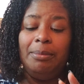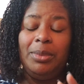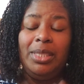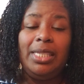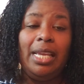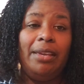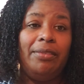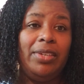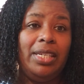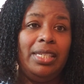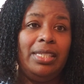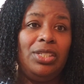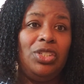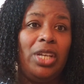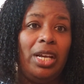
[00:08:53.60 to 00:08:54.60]

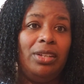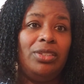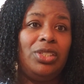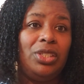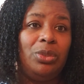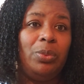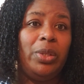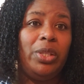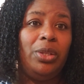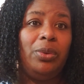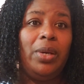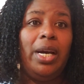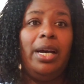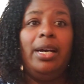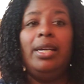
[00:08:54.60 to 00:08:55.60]
savings challenges with you
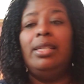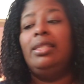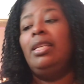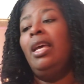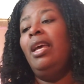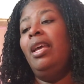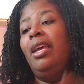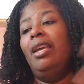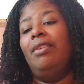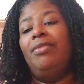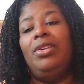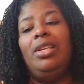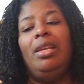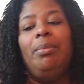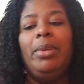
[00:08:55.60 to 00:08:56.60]
guys. If
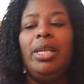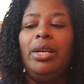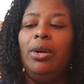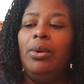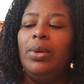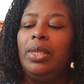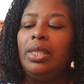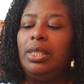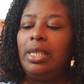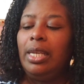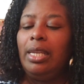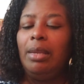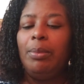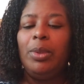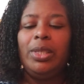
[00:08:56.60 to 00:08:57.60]
you need me to go into
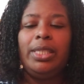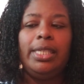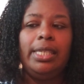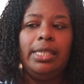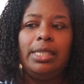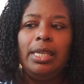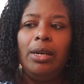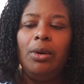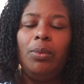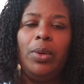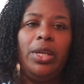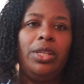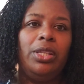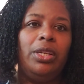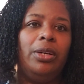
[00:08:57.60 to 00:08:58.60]
any more detail
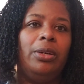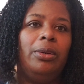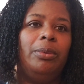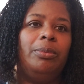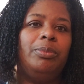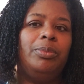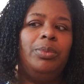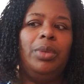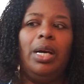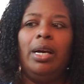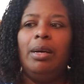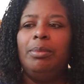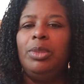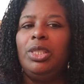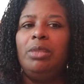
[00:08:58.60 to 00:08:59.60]
with them,
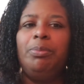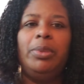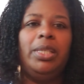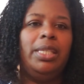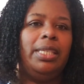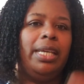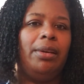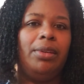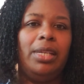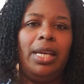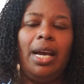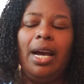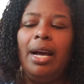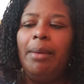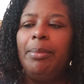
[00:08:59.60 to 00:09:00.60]
just put it down in the
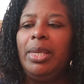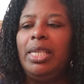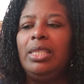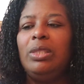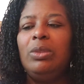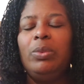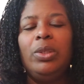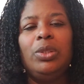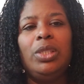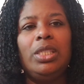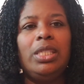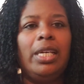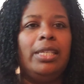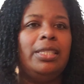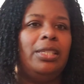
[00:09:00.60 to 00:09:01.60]
comments. We'll
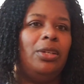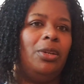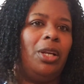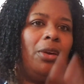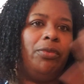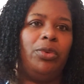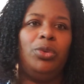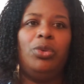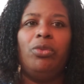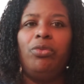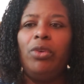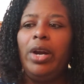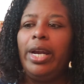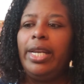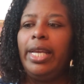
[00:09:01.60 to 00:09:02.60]
discuss it on our Frugal
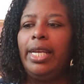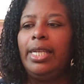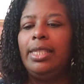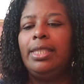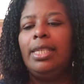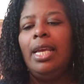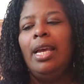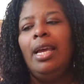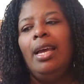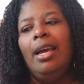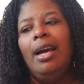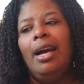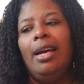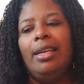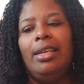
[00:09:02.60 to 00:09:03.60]
Fridays.
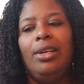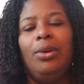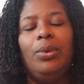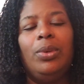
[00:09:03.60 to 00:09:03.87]
I can